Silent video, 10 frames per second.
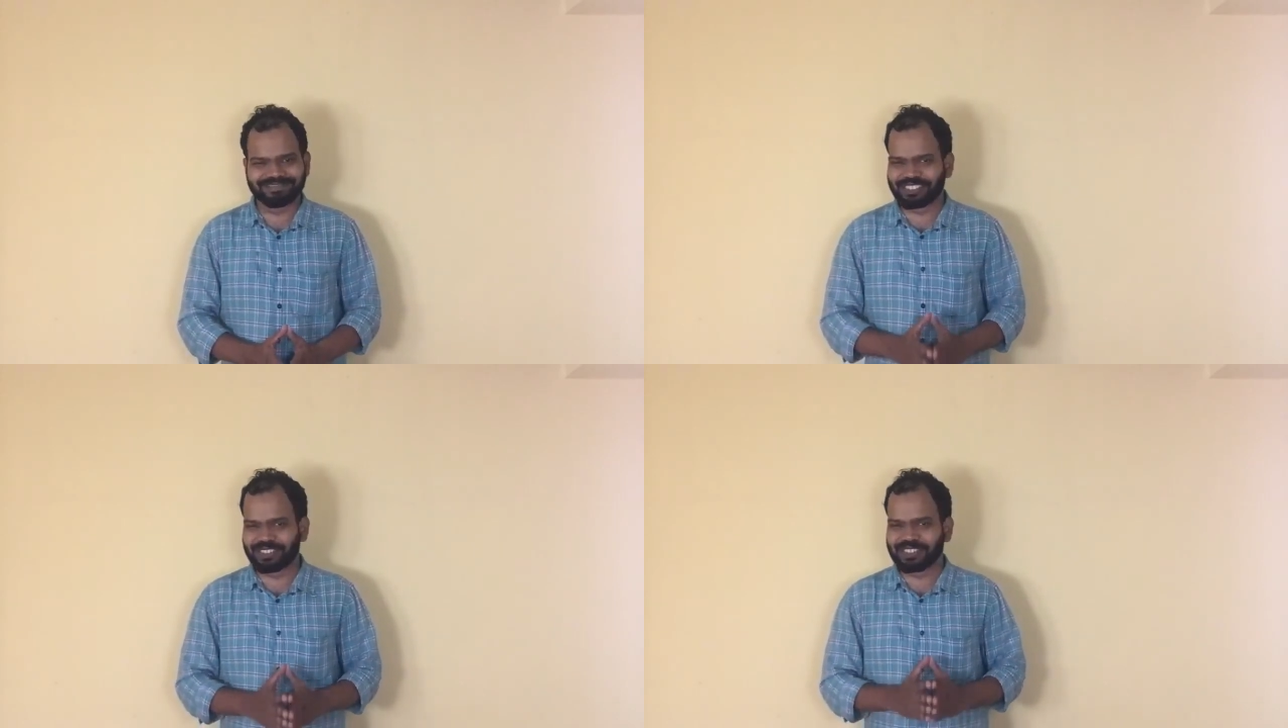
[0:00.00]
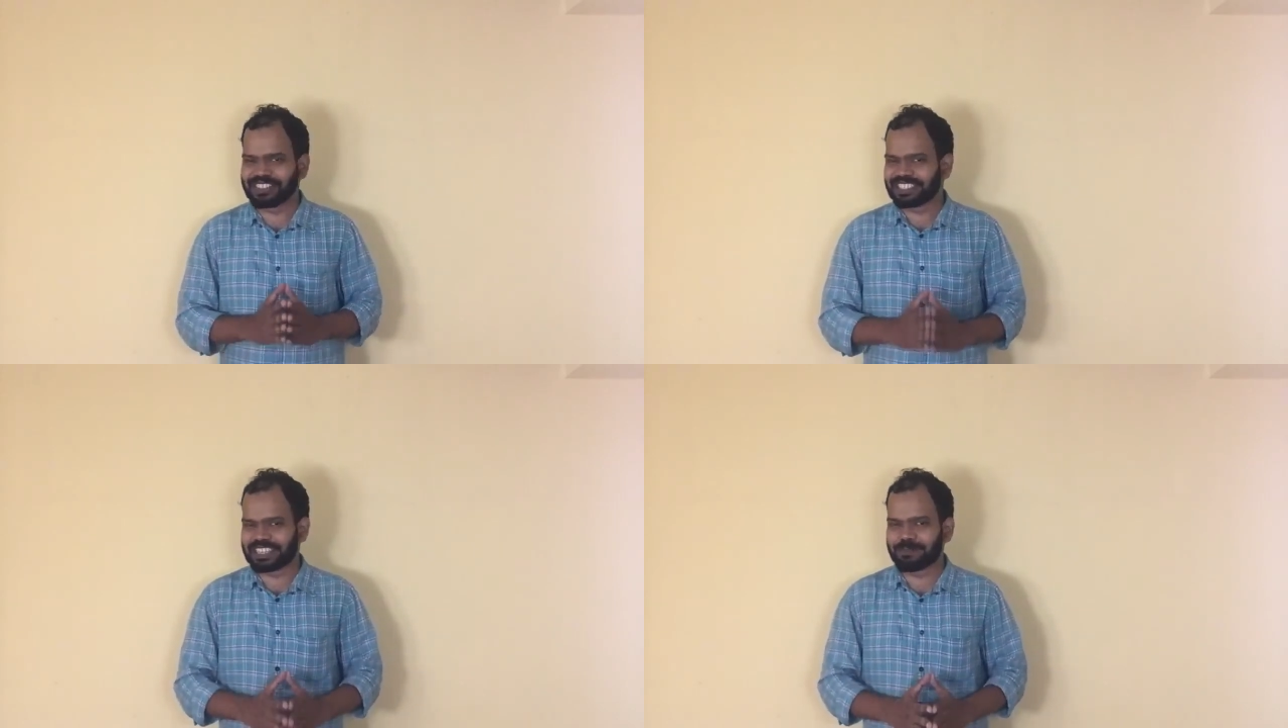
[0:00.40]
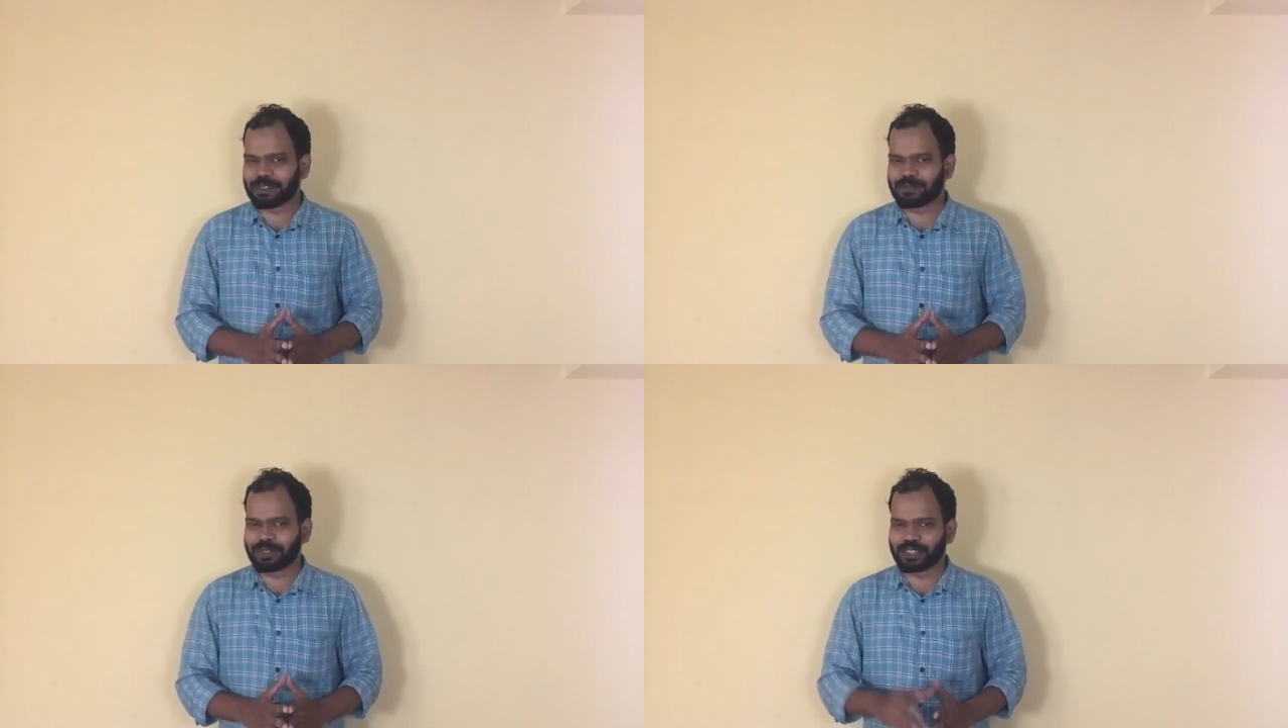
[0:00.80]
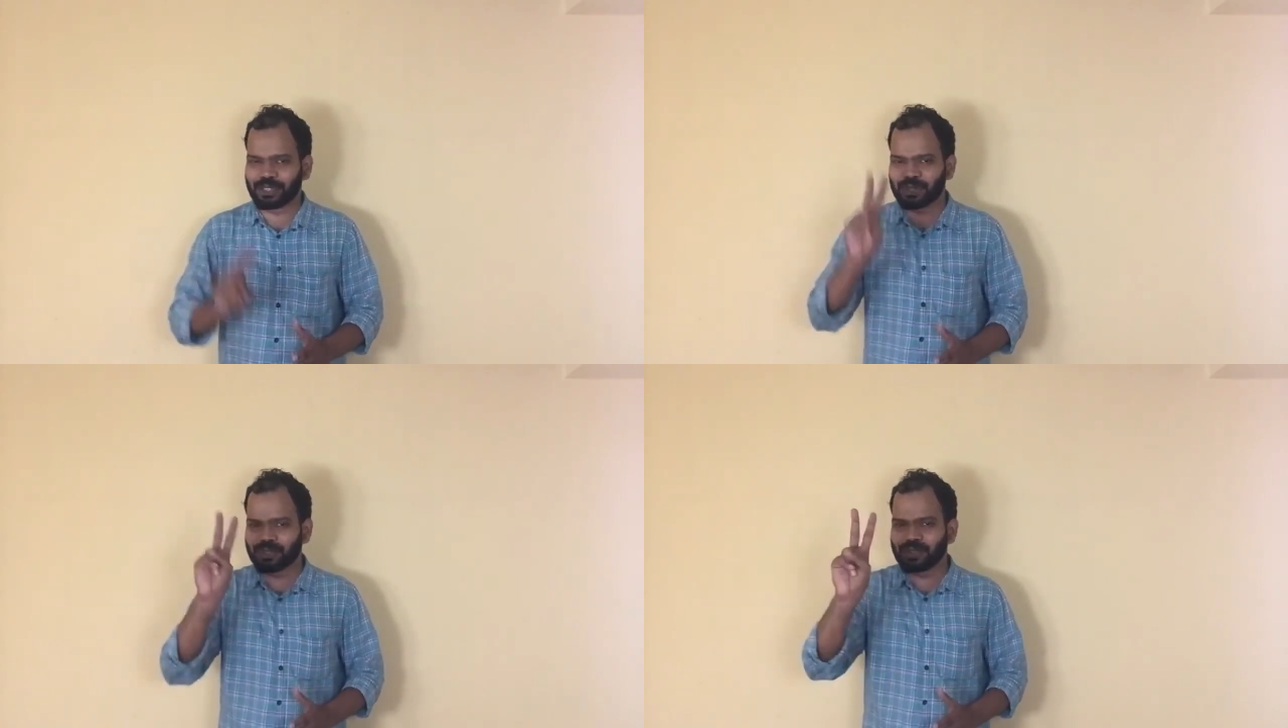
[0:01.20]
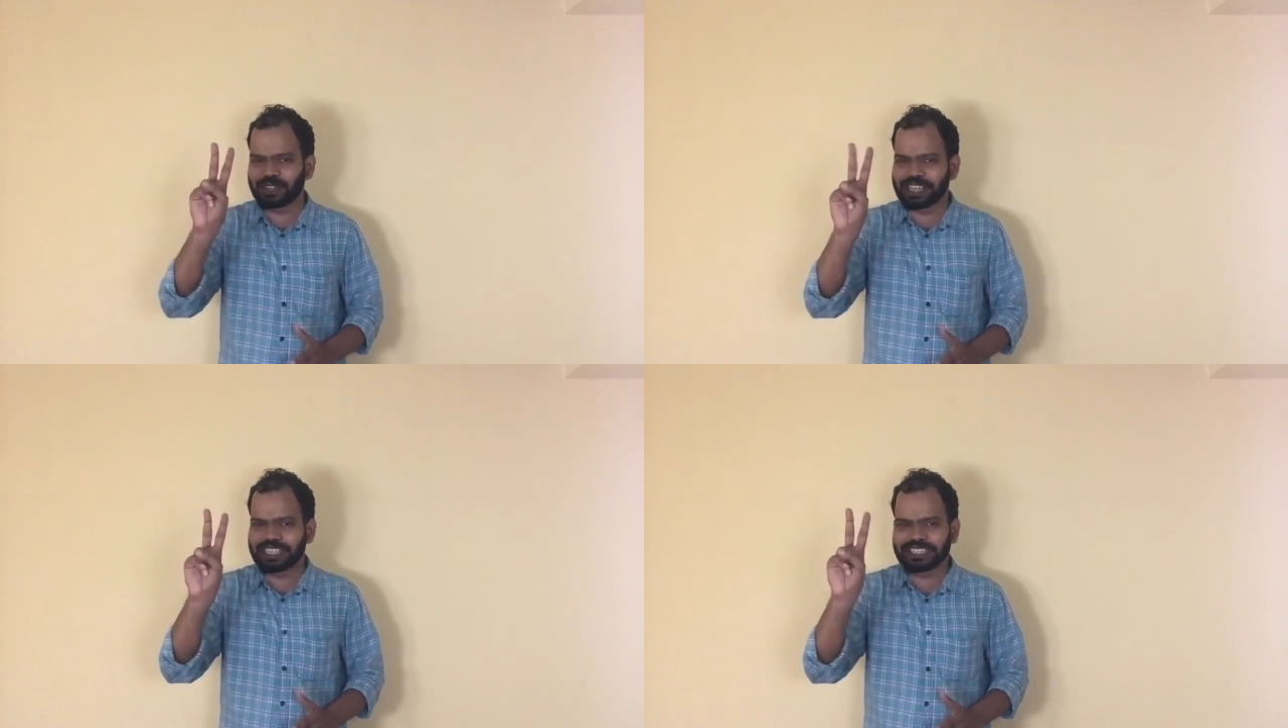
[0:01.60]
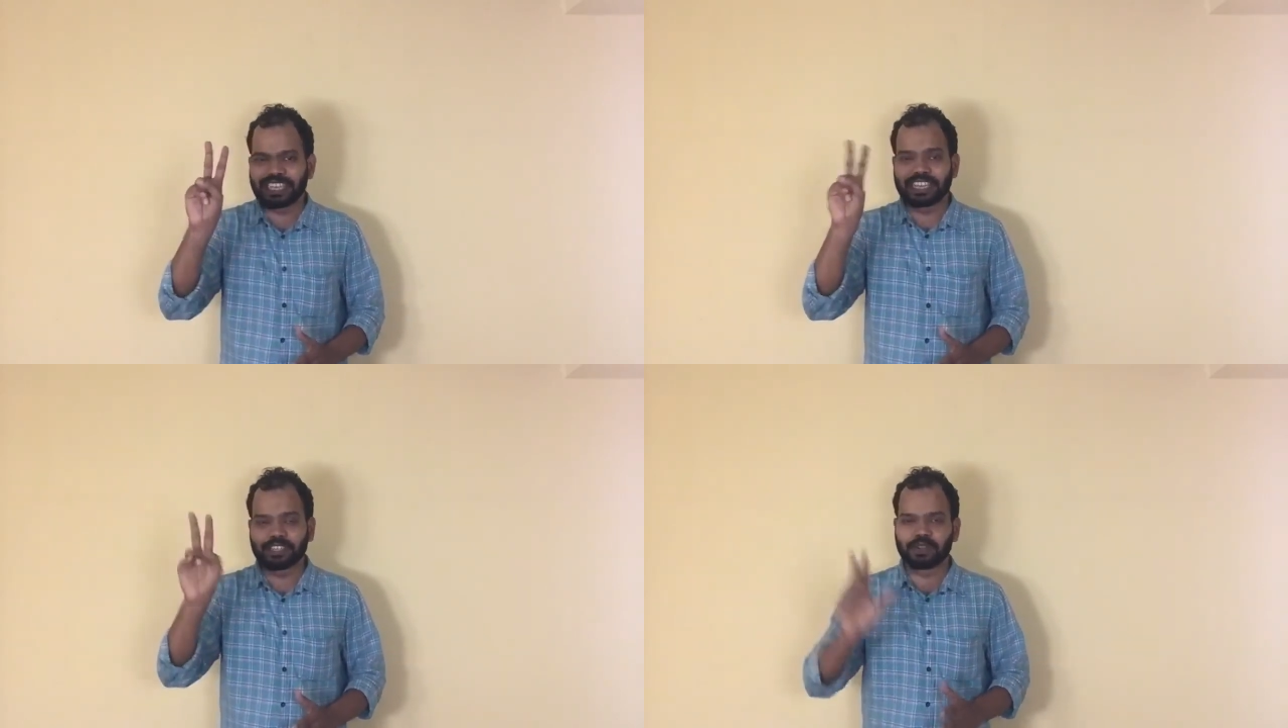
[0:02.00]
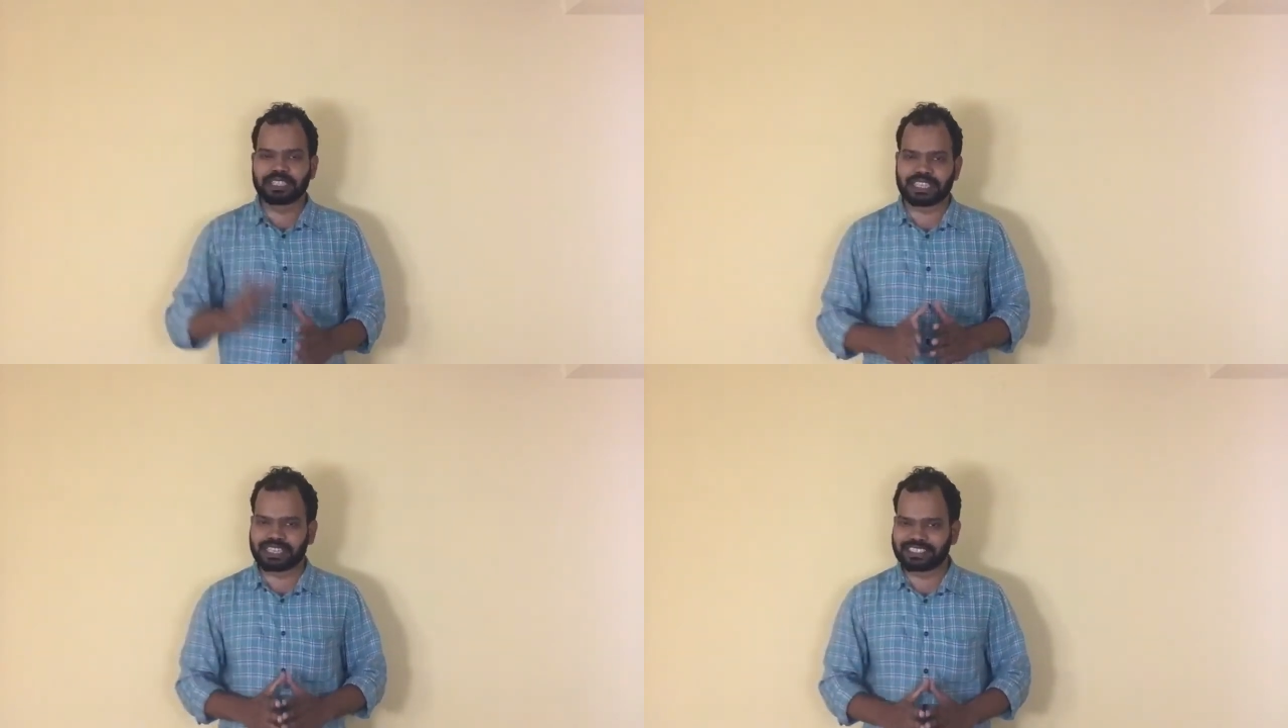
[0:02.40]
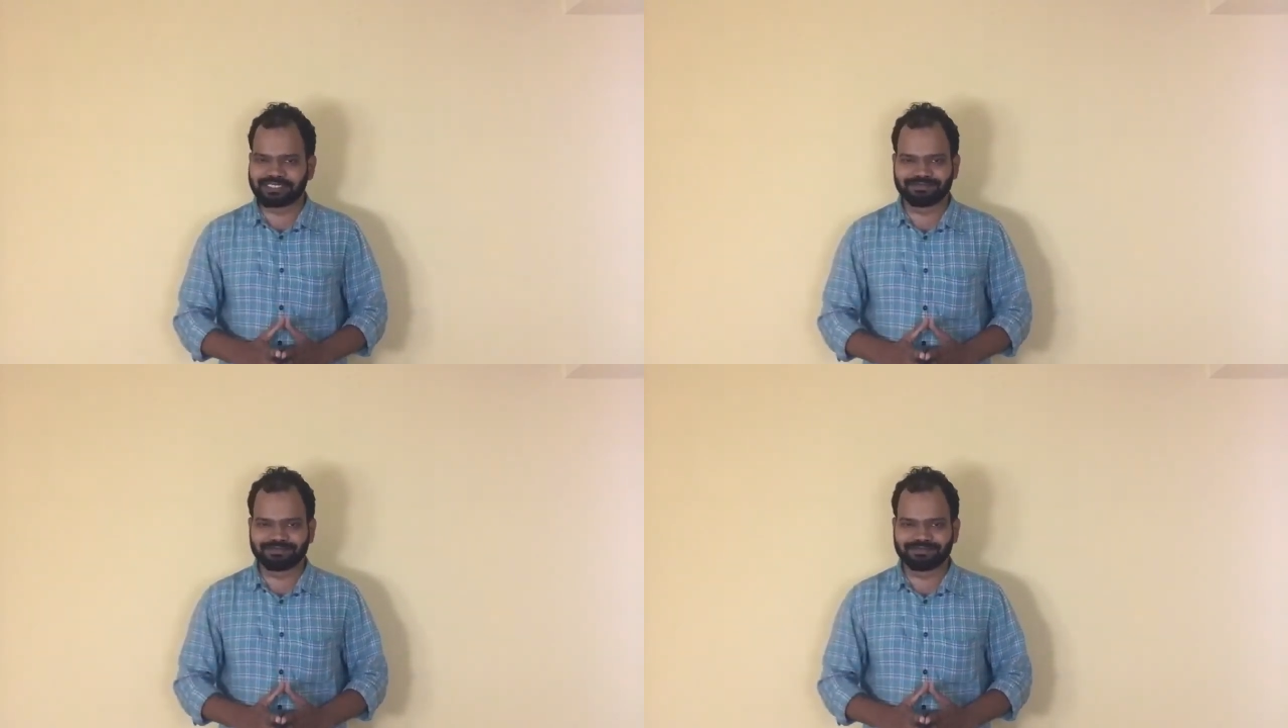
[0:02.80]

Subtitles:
So step number 2 is question.